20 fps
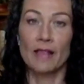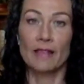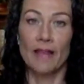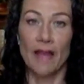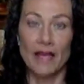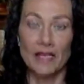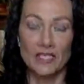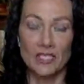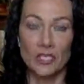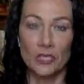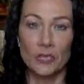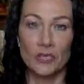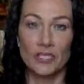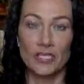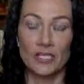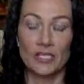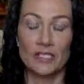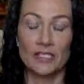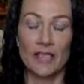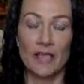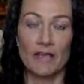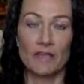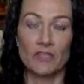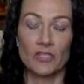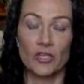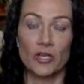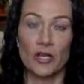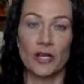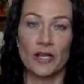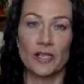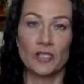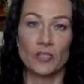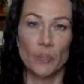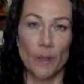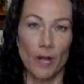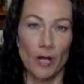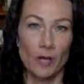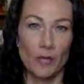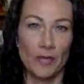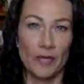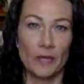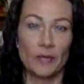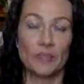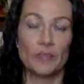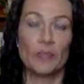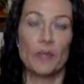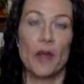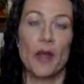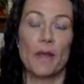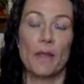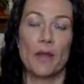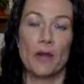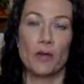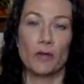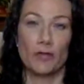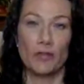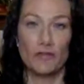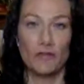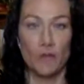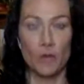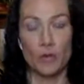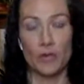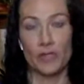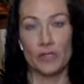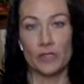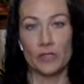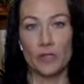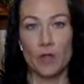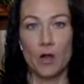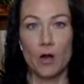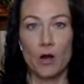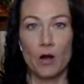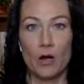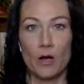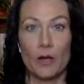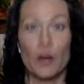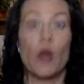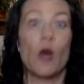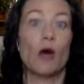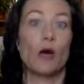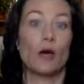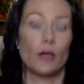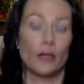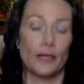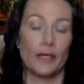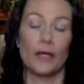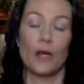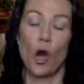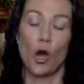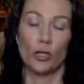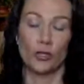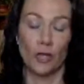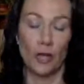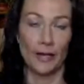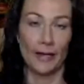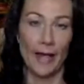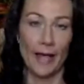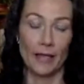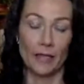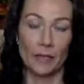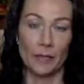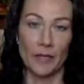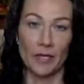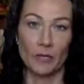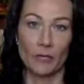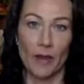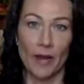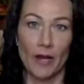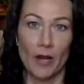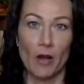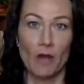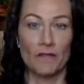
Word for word: Last year we did a scavenger hunt as well, but it was primarily focused on, on an online element, right?